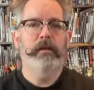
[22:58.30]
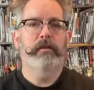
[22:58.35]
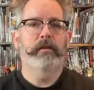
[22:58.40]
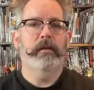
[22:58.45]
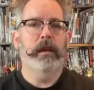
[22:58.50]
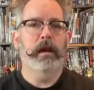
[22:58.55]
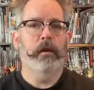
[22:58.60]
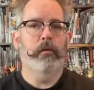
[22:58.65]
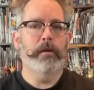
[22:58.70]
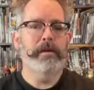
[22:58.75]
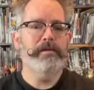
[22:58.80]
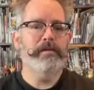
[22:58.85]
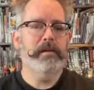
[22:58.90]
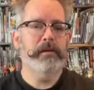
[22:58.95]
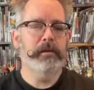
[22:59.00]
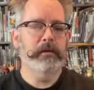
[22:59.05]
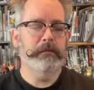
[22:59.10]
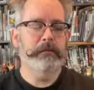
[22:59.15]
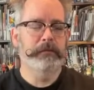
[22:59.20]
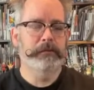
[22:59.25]
Yeah, we
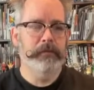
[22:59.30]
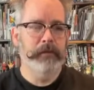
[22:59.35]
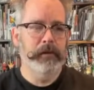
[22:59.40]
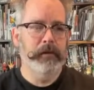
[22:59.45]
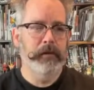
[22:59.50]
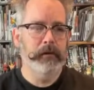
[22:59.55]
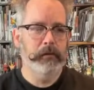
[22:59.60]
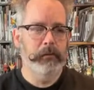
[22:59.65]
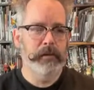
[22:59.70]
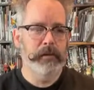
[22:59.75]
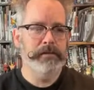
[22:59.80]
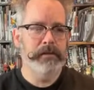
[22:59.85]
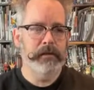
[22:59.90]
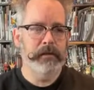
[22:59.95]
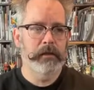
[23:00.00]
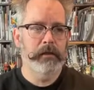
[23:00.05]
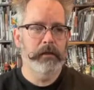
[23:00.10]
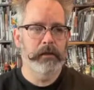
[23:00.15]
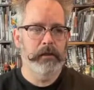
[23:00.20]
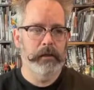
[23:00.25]
did a Flint, we
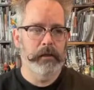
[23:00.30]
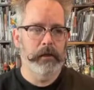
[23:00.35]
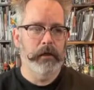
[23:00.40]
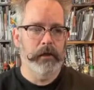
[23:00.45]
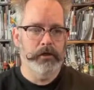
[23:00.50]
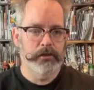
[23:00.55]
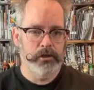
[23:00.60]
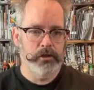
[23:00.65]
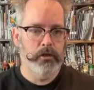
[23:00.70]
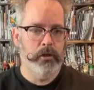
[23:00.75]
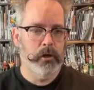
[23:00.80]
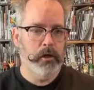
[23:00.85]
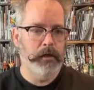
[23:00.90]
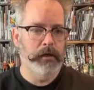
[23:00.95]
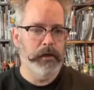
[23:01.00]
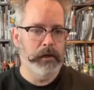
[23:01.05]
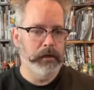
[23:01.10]
did a Tron